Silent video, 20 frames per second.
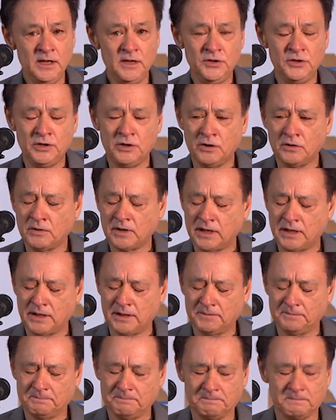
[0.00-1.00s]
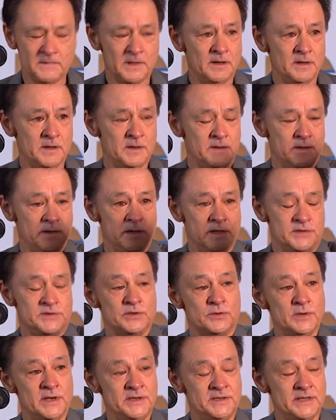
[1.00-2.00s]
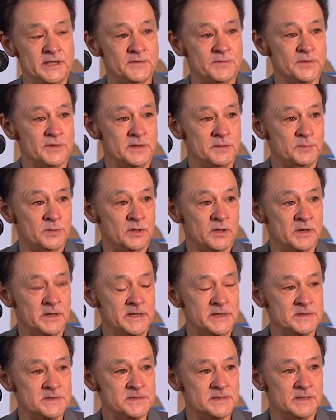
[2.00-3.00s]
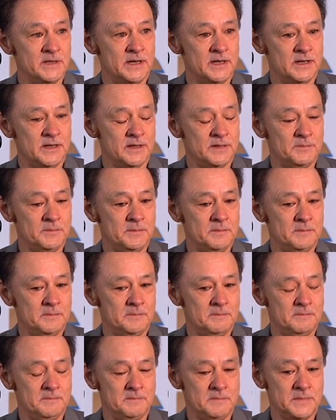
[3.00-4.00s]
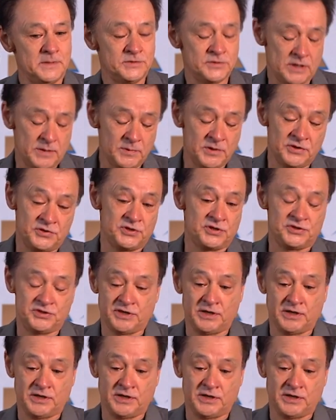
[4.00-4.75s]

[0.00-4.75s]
You know, it's a great day for the employees. So I'm going to just